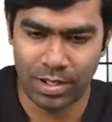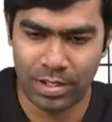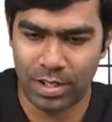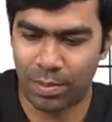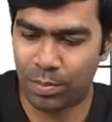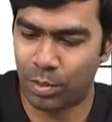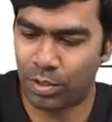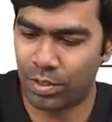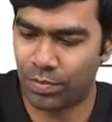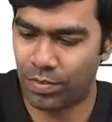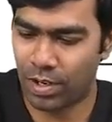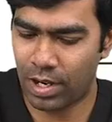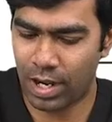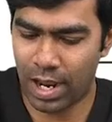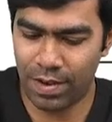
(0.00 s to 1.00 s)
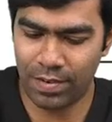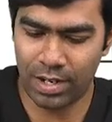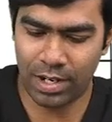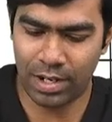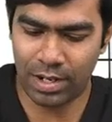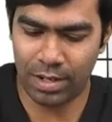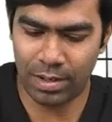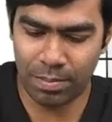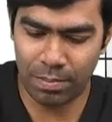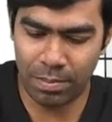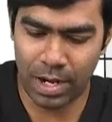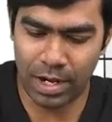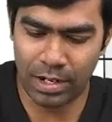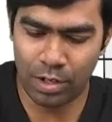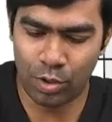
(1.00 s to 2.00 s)
Suppose if you are having a
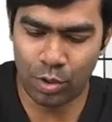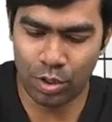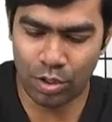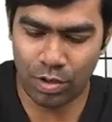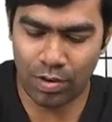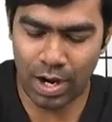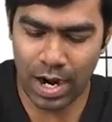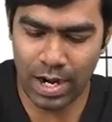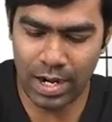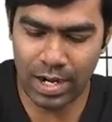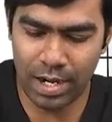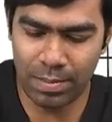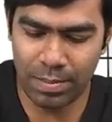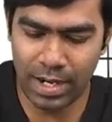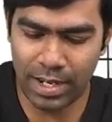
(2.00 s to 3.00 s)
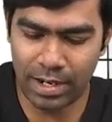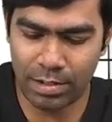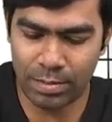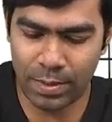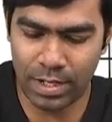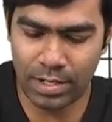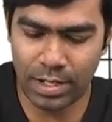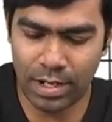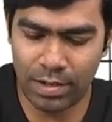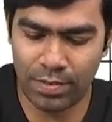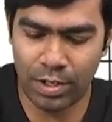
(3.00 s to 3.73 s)
blood glucose of 100 milligrams per deciliter,